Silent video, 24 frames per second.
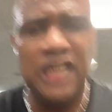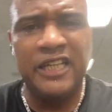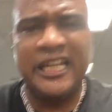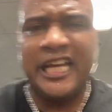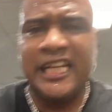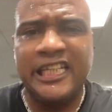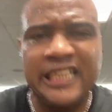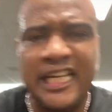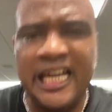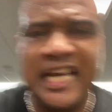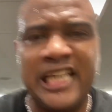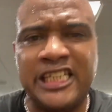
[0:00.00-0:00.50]

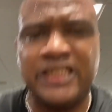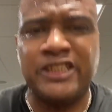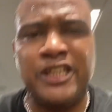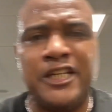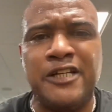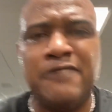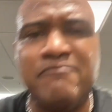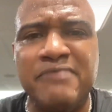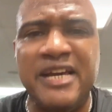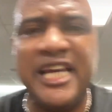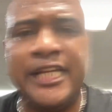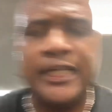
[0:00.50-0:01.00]
that last
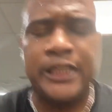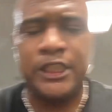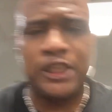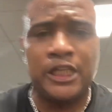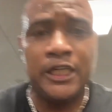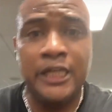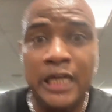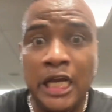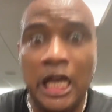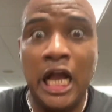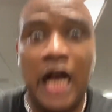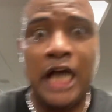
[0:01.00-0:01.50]
10 minutes,
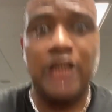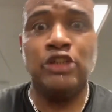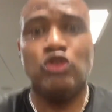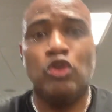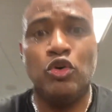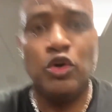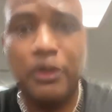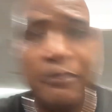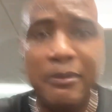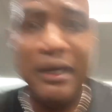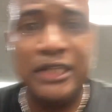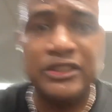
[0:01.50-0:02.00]
I
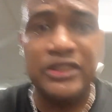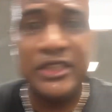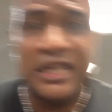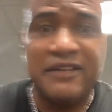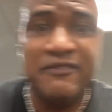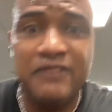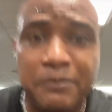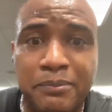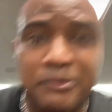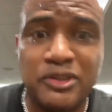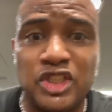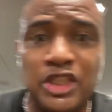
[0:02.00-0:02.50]
scored about
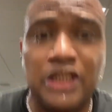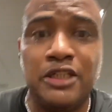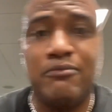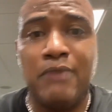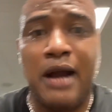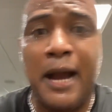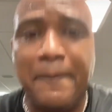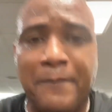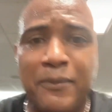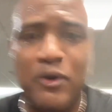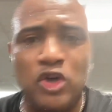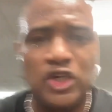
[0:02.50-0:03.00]
70% of
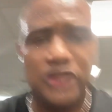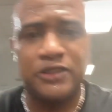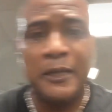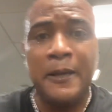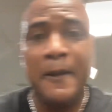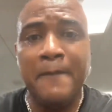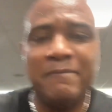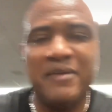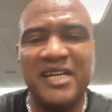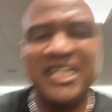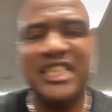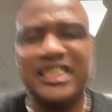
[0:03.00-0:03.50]
my points
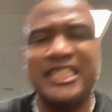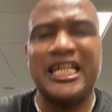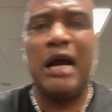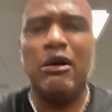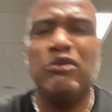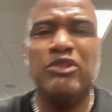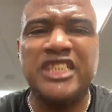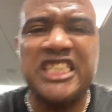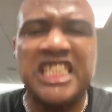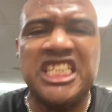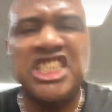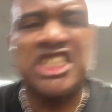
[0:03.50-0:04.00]
because I
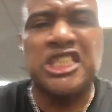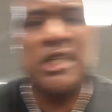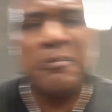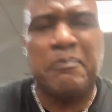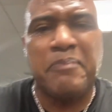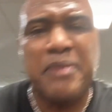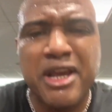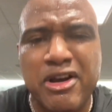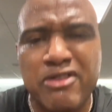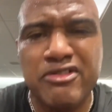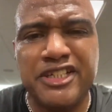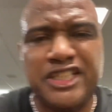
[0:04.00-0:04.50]
was in
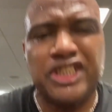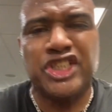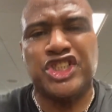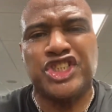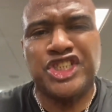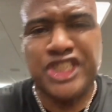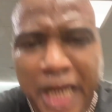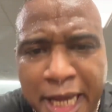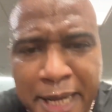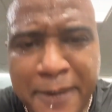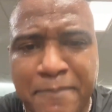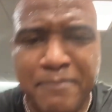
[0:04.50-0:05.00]
superior
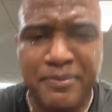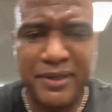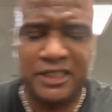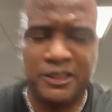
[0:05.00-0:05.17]
shape.